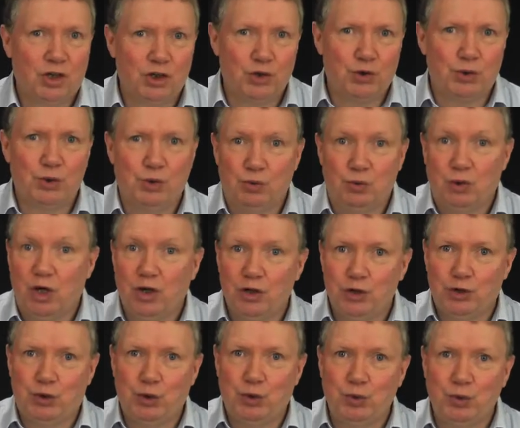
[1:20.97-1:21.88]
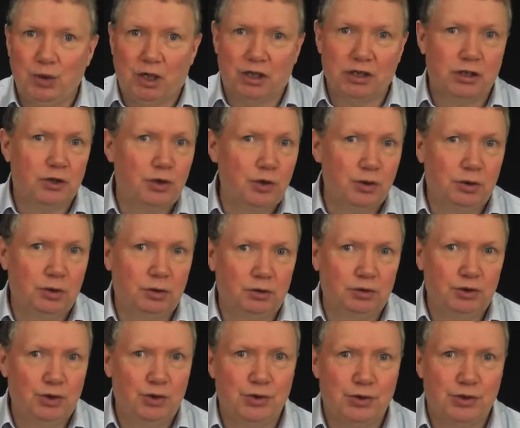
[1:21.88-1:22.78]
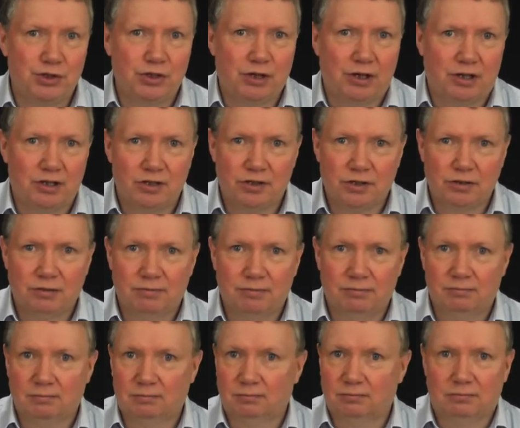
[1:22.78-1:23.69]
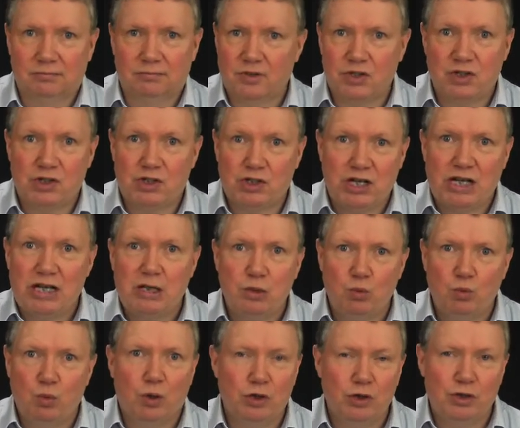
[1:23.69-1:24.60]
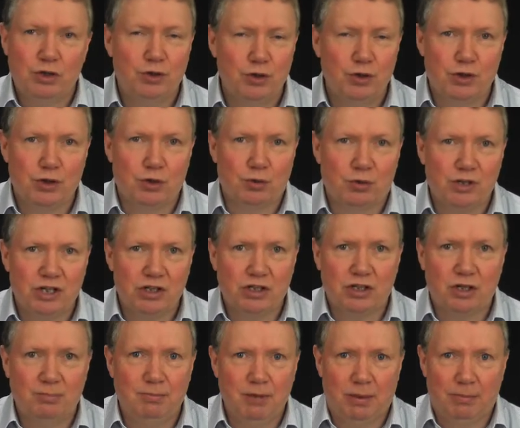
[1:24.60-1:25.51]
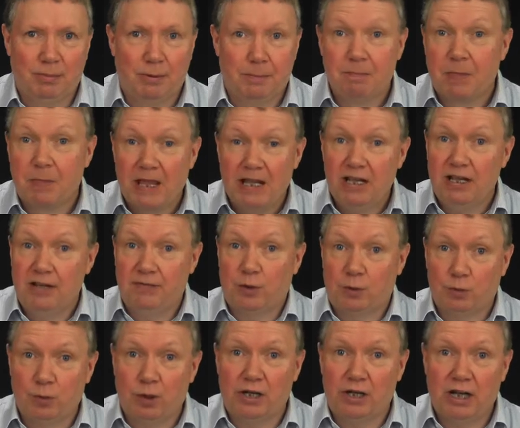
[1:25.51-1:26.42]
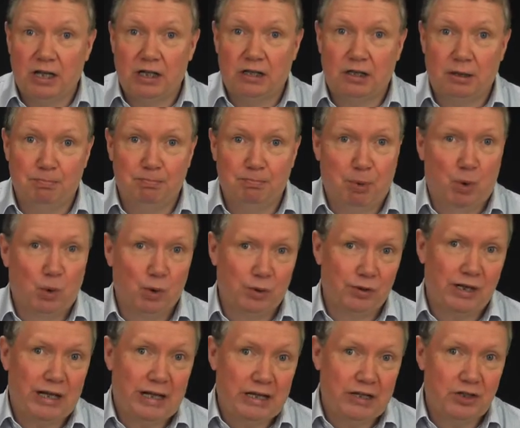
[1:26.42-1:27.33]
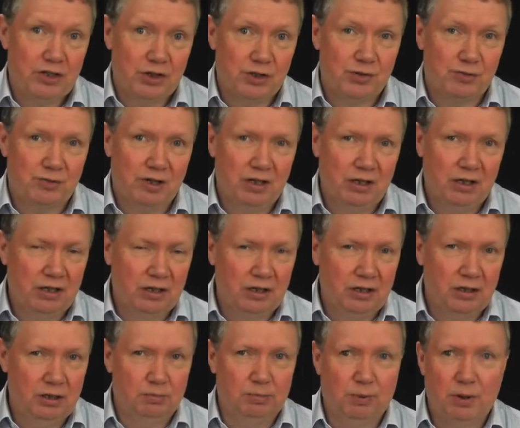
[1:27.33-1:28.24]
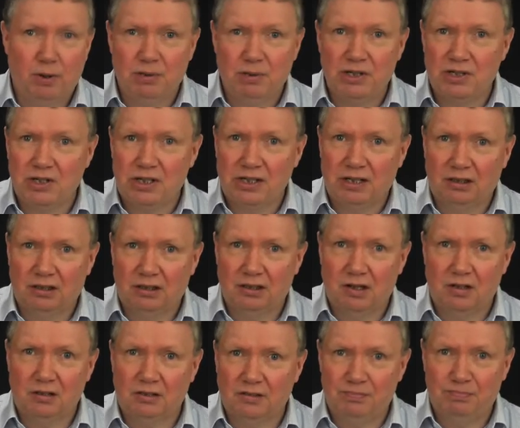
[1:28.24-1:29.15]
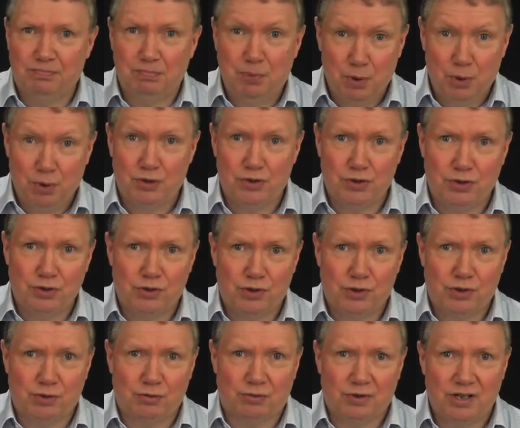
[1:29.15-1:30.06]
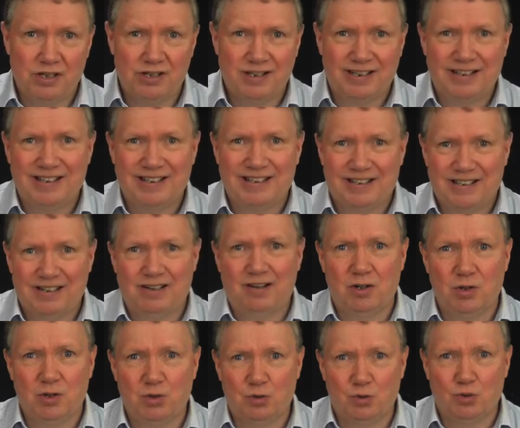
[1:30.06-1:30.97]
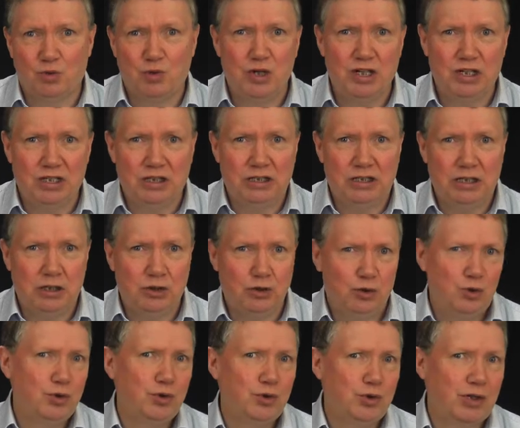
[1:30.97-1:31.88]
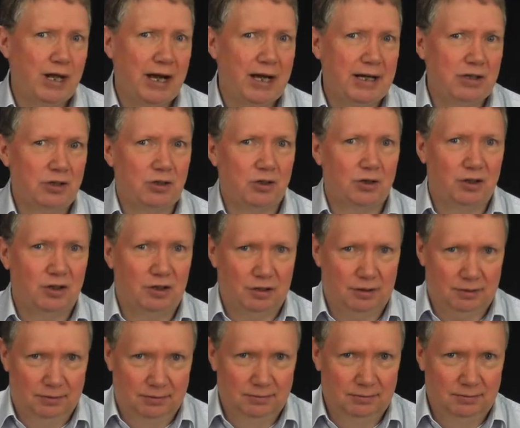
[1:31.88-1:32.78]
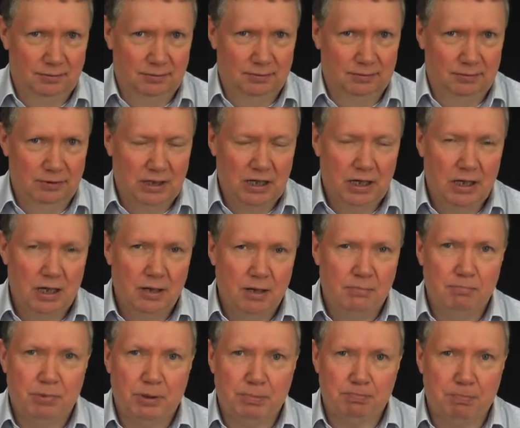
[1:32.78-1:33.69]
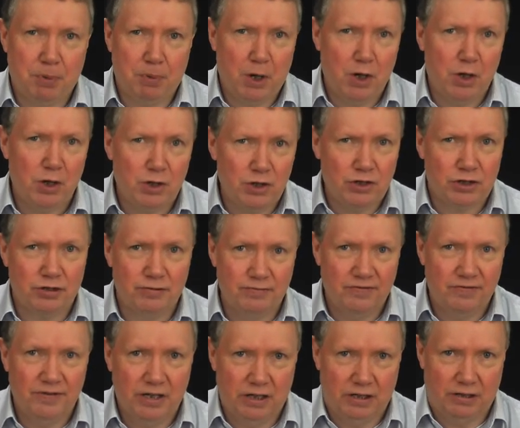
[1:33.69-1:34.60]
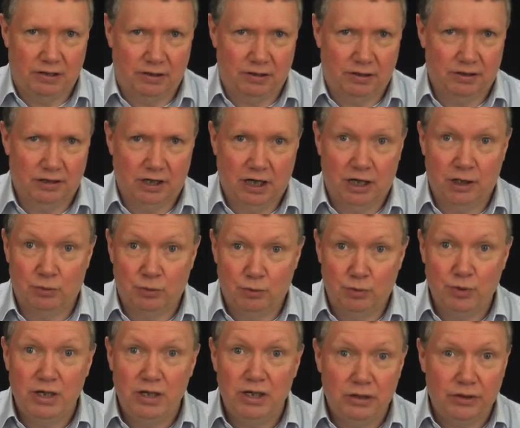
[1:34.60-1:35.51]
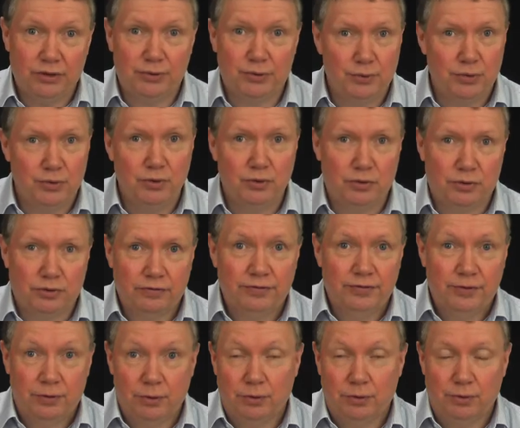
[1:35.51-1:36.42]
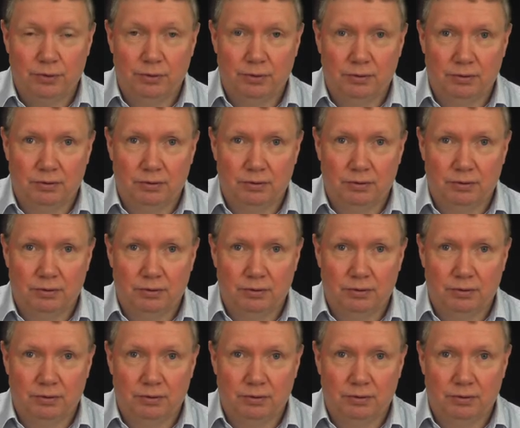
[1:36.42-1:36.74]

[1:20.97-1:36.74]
2. Do a Google News search. See what news stories come up. If you're working in a boring industry, you'll probably see a lot of poor news stories that aren't really news at all. But persevere and read through a few.